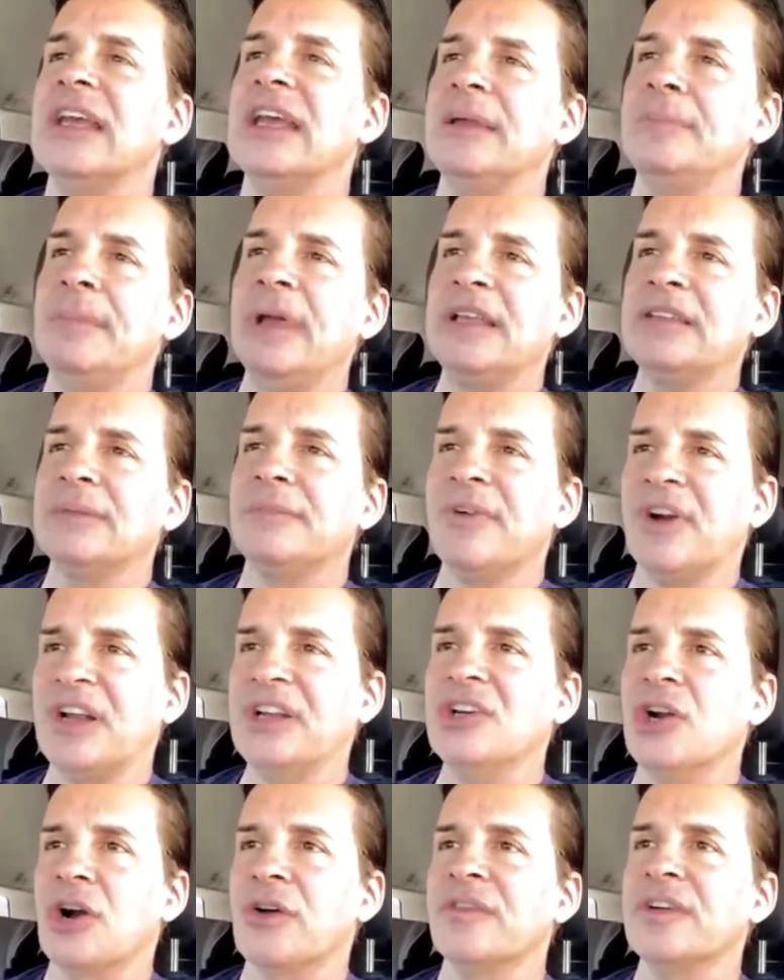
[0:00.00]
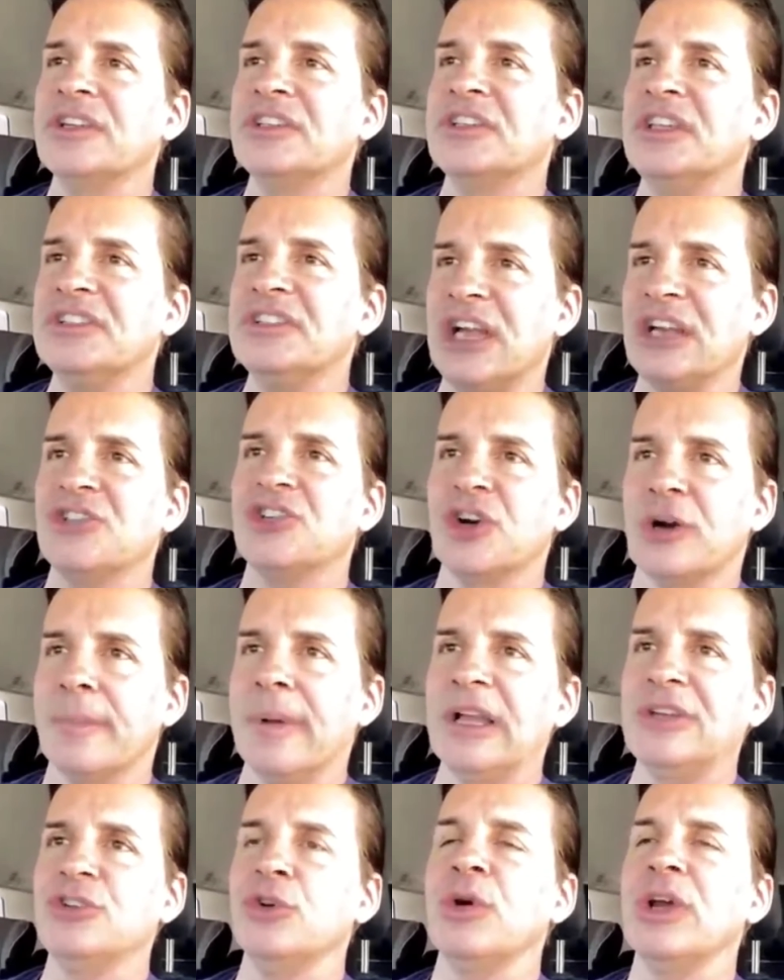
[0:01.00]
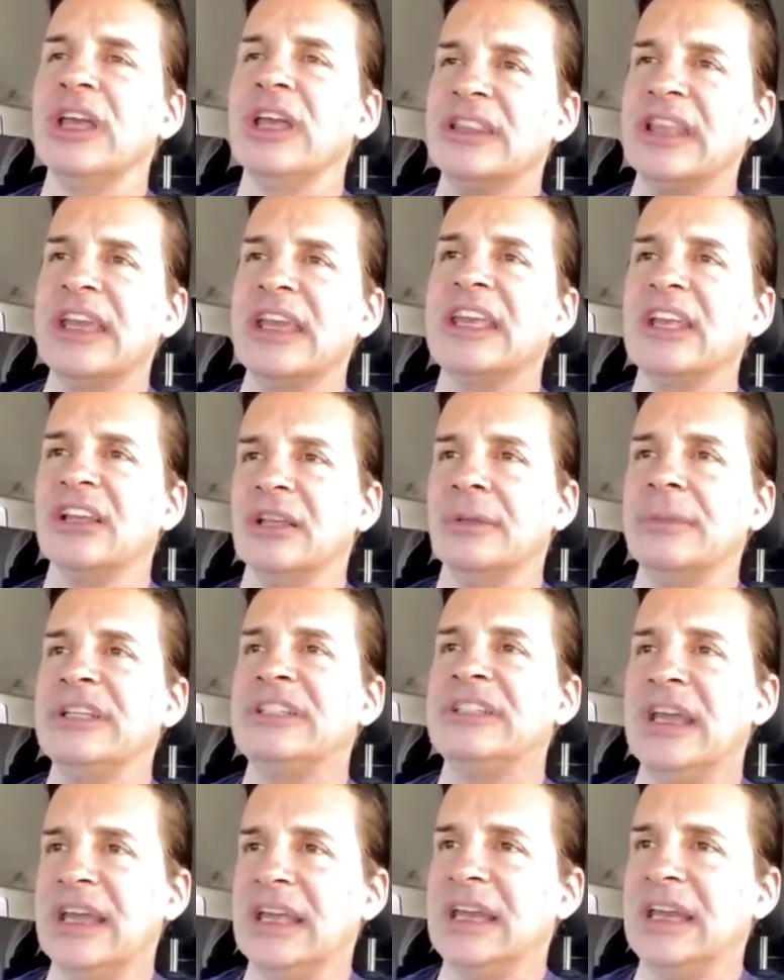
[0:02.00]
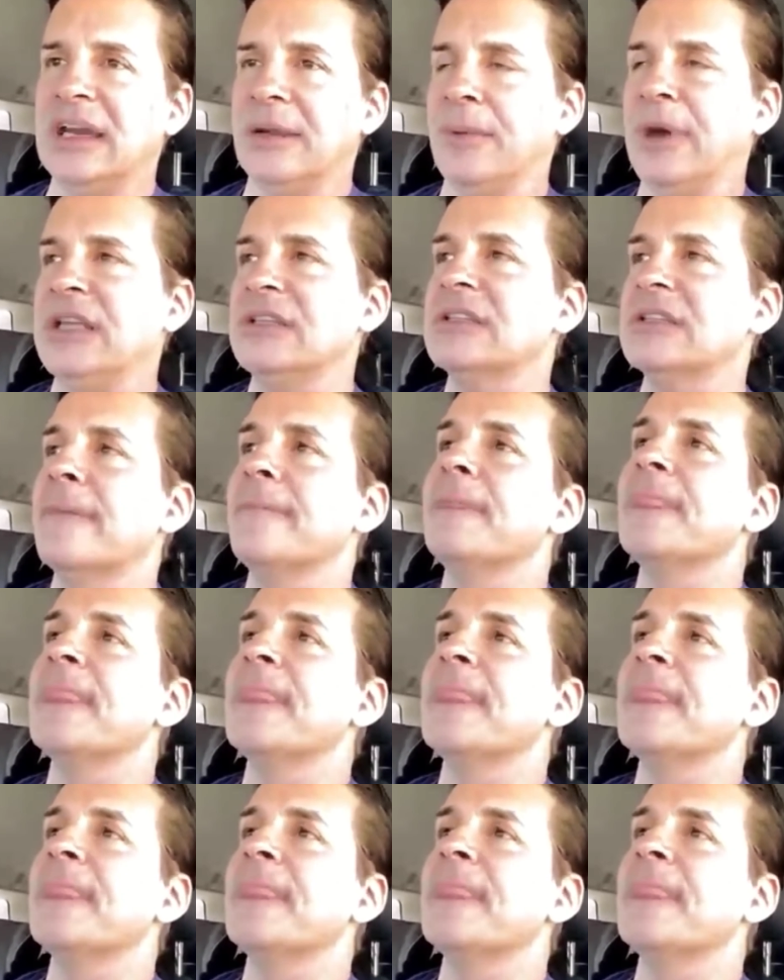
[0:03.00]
It makes him very nervous. He's not sure about doing it. They kill him and take it anyways.